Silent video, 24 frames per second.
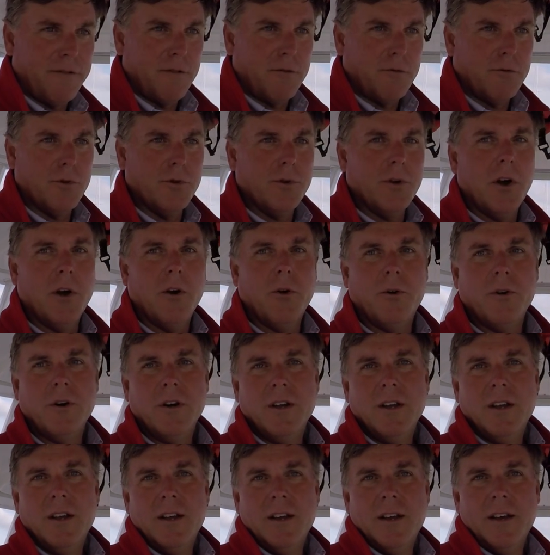Furuno
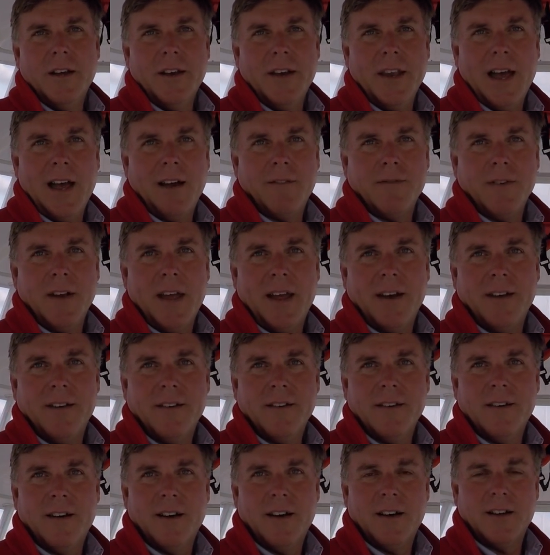NavNet
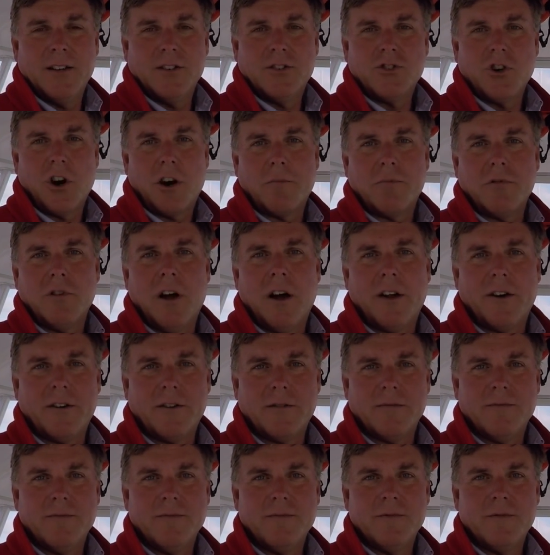uh, chart
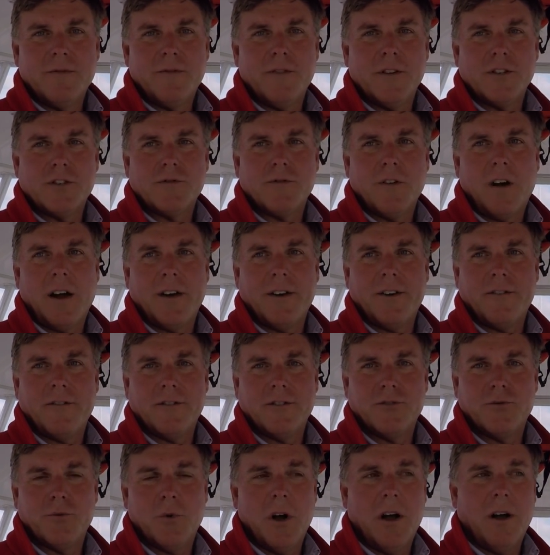plotter fish
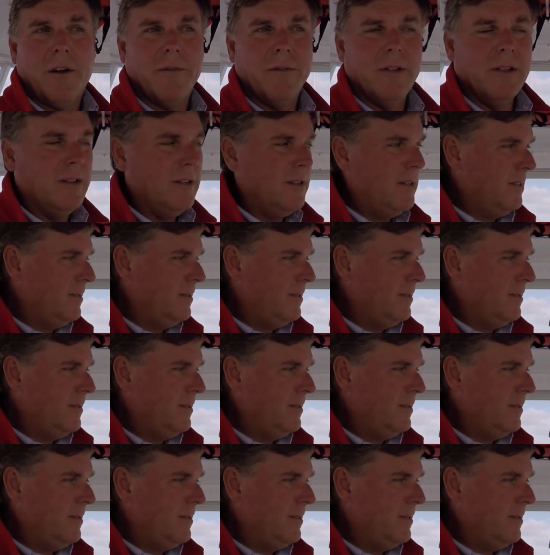finder as well.